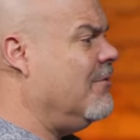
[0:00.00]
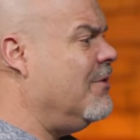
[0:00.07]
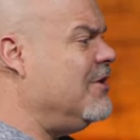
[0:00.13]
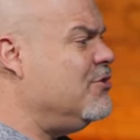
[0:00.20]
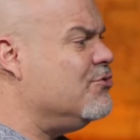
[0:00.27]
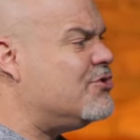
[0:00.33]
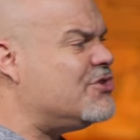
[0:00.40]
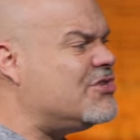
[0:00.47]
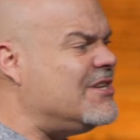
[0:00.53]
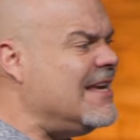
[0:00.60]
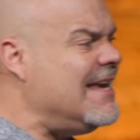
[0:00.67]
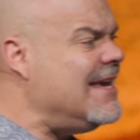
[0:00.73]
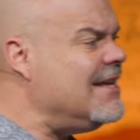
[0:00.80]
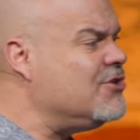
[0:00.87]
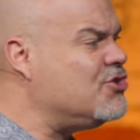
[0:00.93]
When you
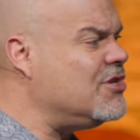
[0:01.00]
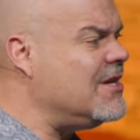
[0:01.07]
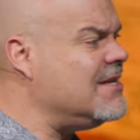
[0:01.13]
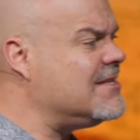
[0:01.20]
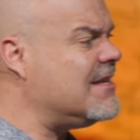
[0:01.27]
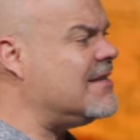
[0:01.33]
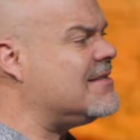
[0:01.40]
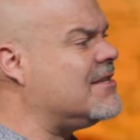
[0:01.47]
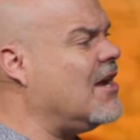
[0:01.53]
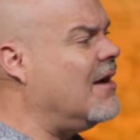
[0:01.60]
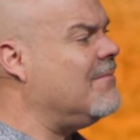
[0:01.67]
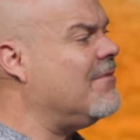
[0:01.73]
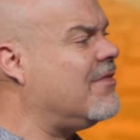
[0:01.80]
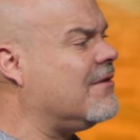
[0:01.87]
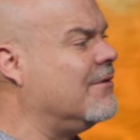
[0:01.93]
see Jesus
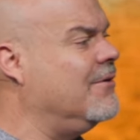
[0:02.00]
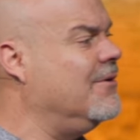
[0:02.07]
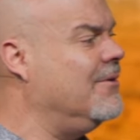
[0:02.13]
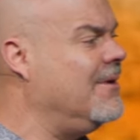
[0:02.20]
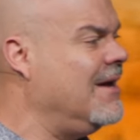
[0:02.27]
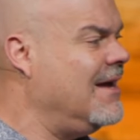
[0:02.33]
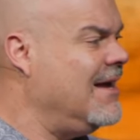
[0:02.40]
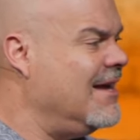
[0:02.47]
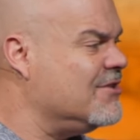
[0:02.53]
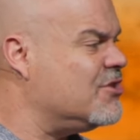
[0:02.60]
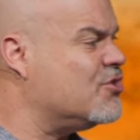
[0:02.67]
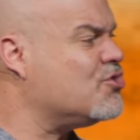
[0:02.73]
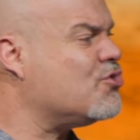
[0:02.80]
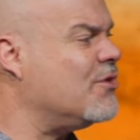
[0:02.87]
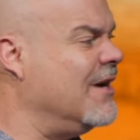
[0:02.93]
come through,
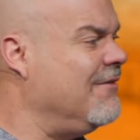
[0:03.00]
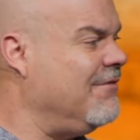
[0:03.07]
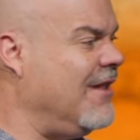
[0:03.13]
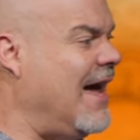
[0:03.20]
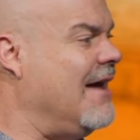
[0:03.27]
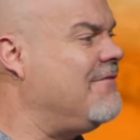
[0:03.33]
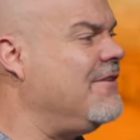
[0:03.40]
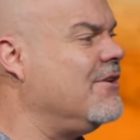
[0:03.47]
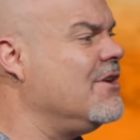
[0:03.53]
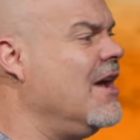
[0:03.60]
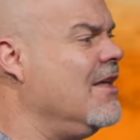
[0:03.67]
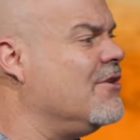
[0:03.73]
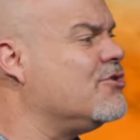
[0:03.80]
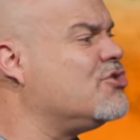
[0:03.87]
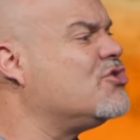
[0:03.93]
it's a tree of life. There,
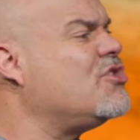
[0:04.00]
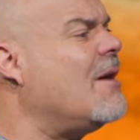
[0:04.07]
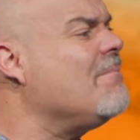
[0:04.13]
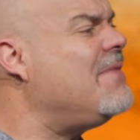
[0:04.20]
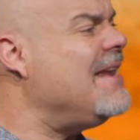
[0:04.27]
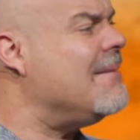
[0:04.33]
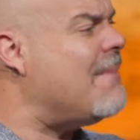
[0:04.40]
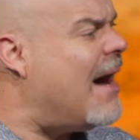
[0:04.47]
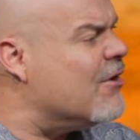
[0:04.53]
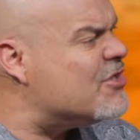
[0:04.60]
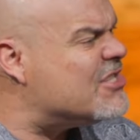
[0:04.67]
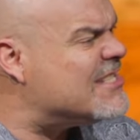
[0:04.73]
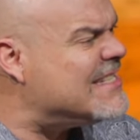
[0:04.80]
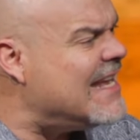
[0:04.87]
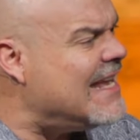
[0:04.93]
there's something
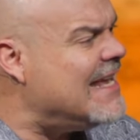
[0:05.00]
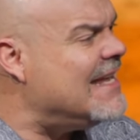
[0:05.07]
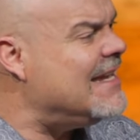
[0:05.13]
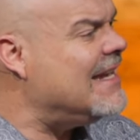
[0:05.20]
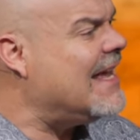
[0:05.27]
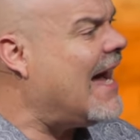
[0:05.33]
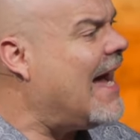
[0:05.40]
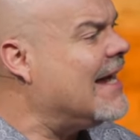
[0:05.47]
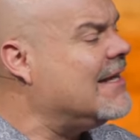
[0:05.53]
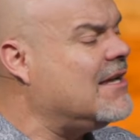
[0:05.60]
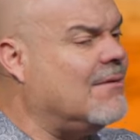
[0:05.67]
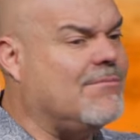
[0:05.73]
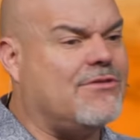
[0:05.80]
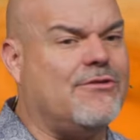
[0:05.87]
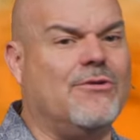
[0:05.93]
about seeing God
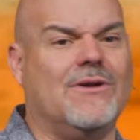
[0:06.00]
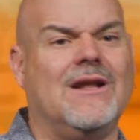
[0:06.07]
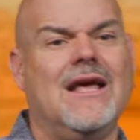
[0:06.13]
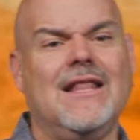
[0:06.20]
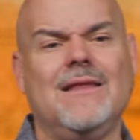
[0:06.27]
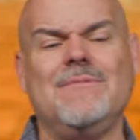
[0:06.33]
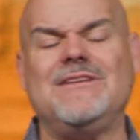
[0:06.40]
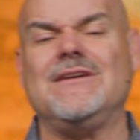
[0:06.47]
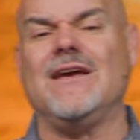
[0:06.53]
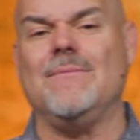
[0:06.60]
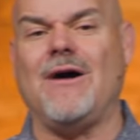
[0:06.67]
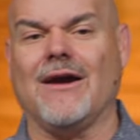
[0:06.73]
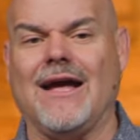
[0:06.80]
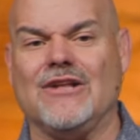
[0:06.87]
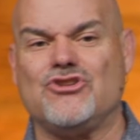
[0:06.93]
come through. And let me tell you
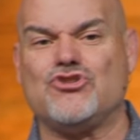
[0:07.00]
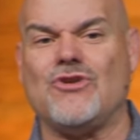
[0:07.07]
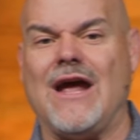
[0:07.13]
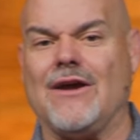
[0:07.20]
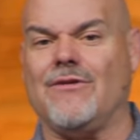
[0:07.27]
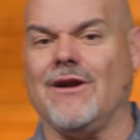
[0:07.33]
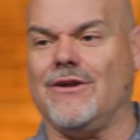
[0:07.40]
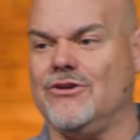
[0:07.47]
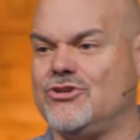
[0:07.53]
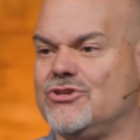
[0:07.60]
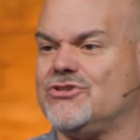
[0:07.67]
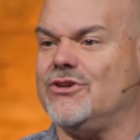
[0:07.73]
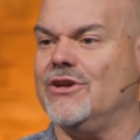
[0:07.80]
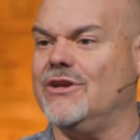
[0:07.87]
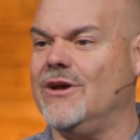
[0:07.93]
about God's track record,
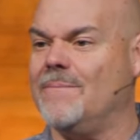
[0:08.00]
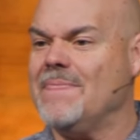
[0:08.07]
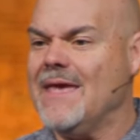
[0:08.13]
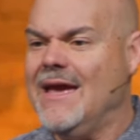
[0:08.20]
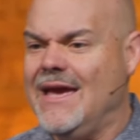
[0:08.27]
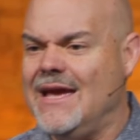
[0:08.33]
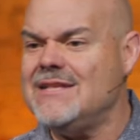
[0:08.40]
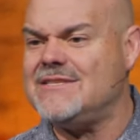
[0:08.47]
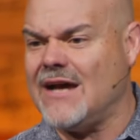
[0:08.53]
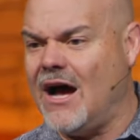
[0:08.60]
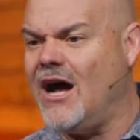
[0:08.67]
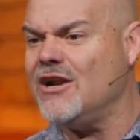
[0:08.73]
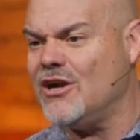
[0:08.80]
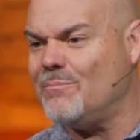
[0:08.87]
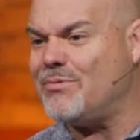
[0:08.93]
just so you know. It's
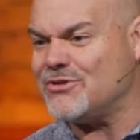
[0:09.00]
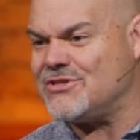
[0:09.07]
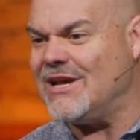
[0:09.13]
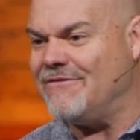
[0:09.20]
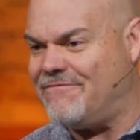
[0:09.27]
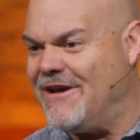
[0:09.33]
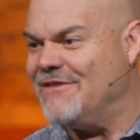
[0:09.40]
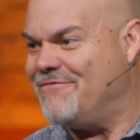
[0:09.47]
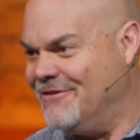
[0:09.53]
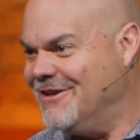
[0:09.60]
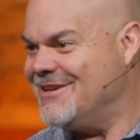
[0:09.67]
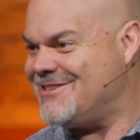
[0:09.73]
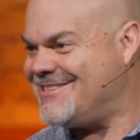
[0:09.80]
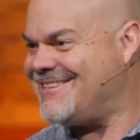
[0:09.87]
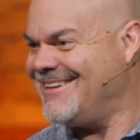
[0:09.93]
100%
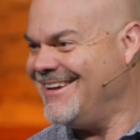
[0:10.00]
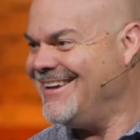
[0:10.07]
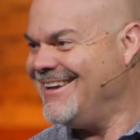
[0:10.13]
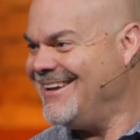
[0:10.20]
faithfulness.